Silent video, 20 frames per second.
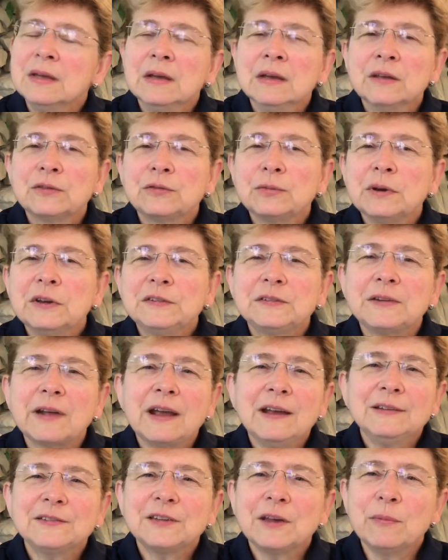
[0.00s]
3
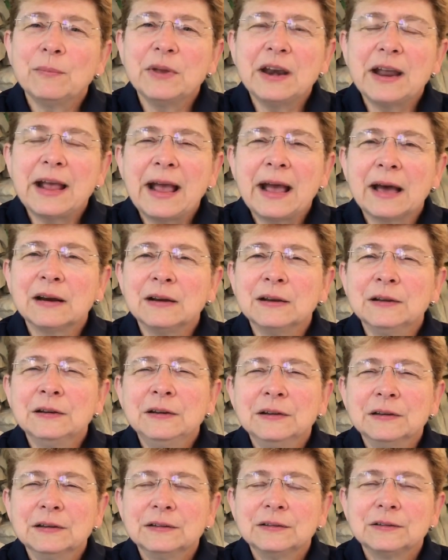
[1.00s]
states have been added
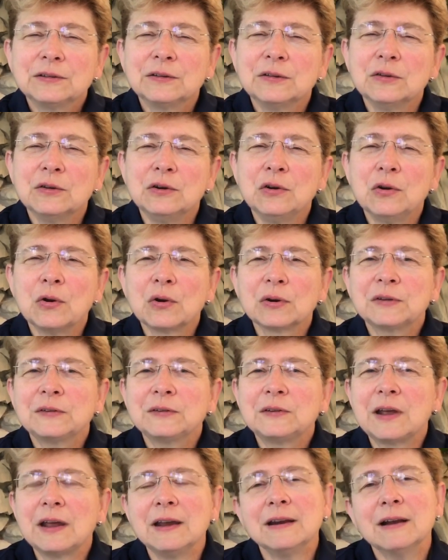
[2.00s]
to the New York
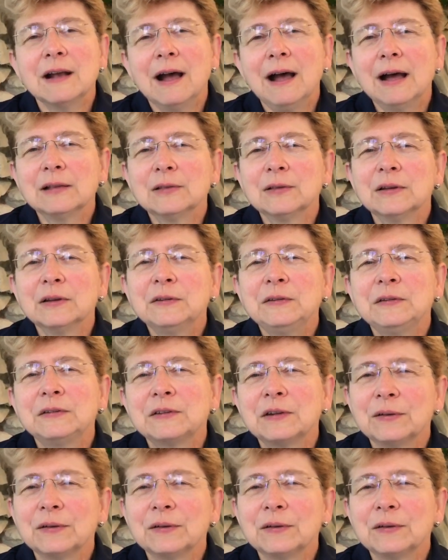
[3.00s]
State hot list